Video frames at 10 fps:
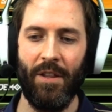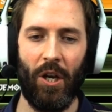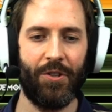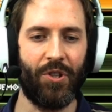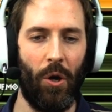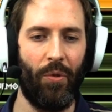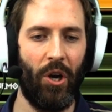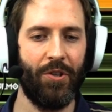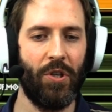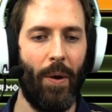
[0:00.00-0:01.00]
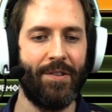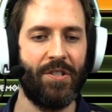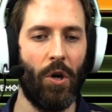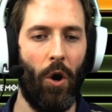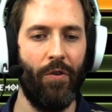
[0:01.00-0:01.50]
The Lost Soul. The Lost Soul has
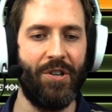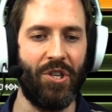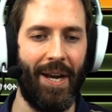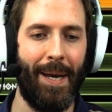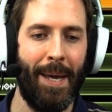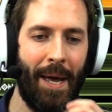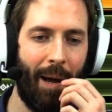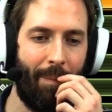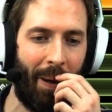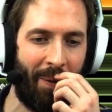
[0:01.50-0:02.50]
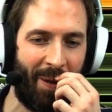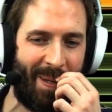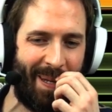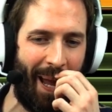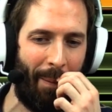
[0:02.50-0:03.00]
its origin among the
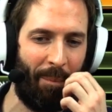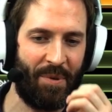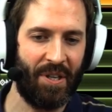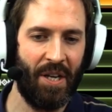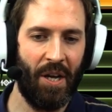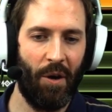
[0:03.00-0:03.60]
damned,